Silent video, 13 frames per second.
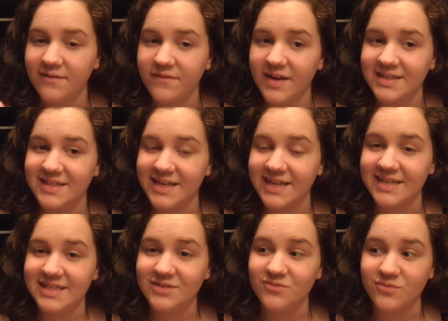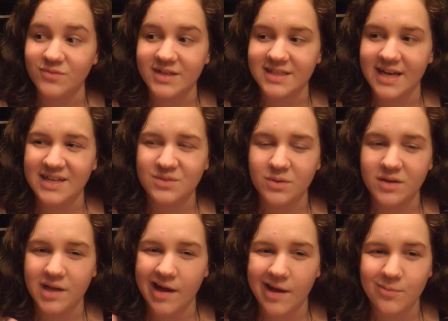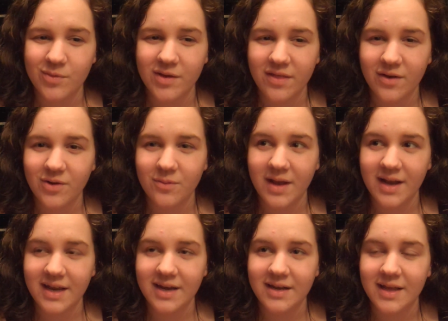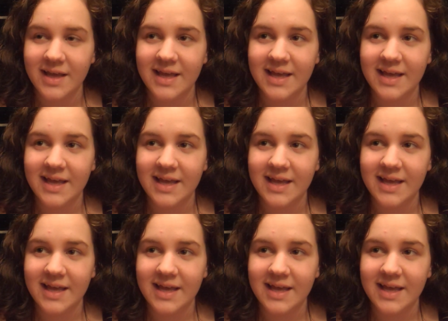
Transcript: effect that I didn't realize would come with her wedding